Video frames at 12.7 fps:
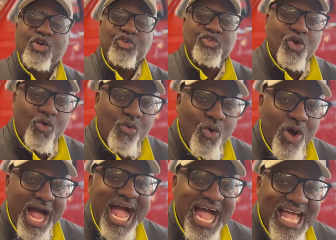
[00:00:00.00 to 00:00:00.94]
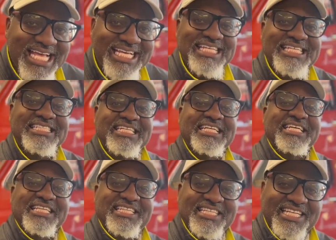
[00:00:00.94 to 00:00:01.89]
So why isn't
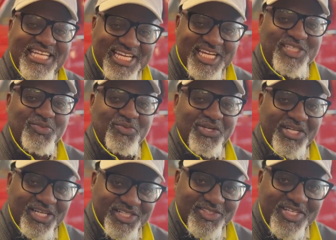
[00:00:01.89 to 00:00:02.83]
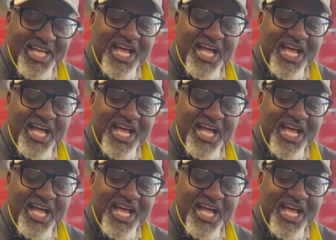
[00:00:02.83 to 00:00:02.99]
it the case with us?